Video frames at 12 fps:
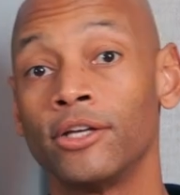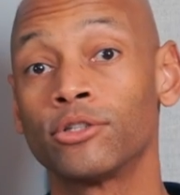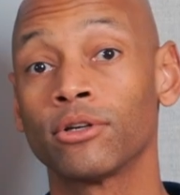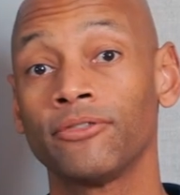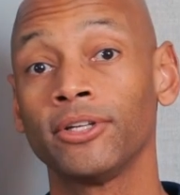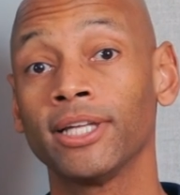
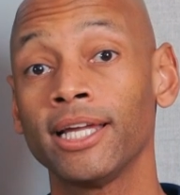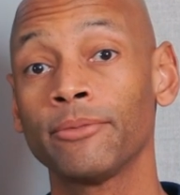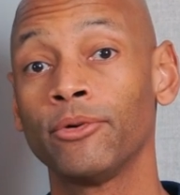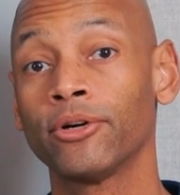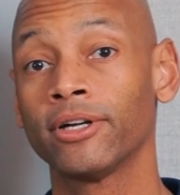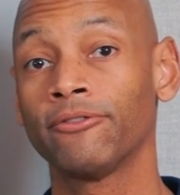So if you'd like
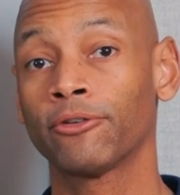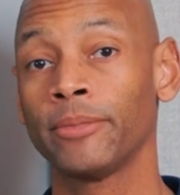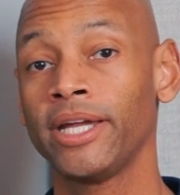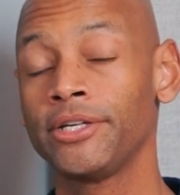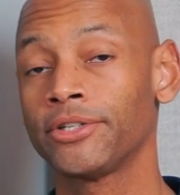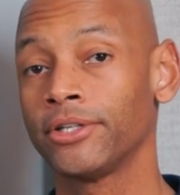more
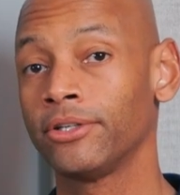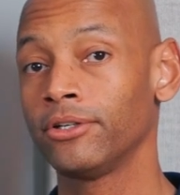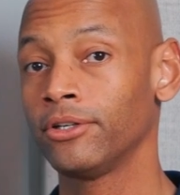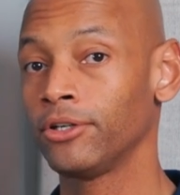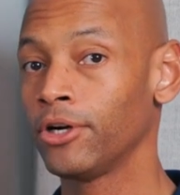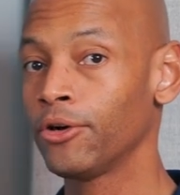
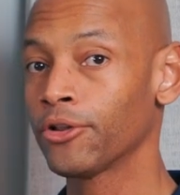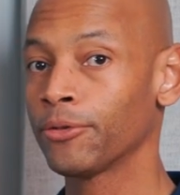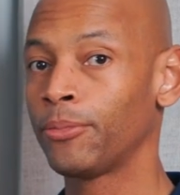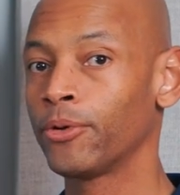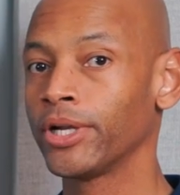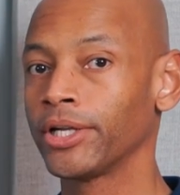information, go to
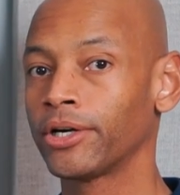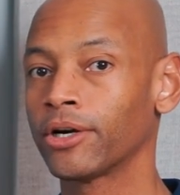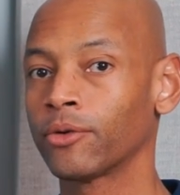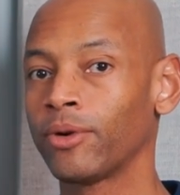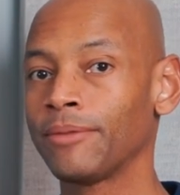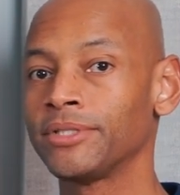the Point
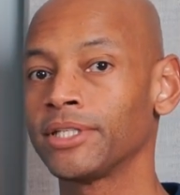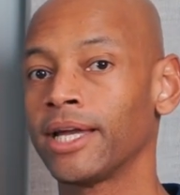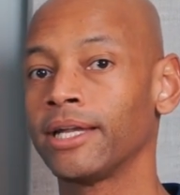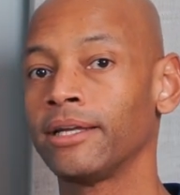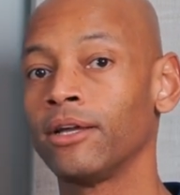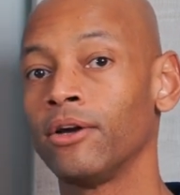Guard
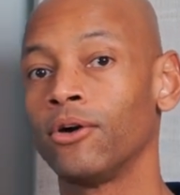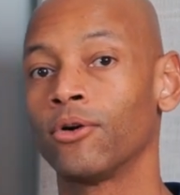website